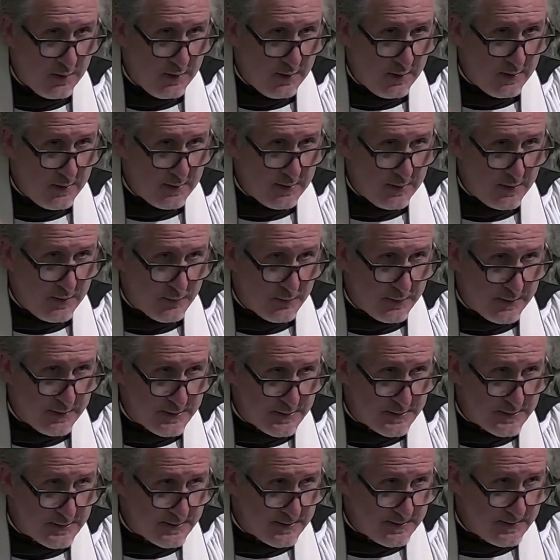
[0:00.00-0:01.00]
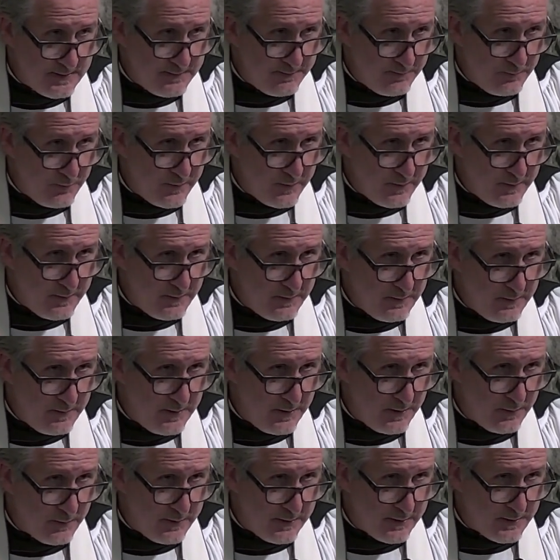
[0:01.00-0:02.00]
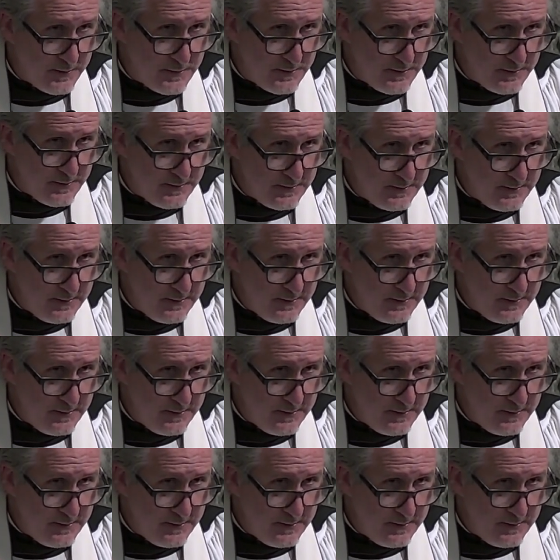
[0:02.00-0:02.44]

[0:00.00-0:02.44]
Here it is. Here it is.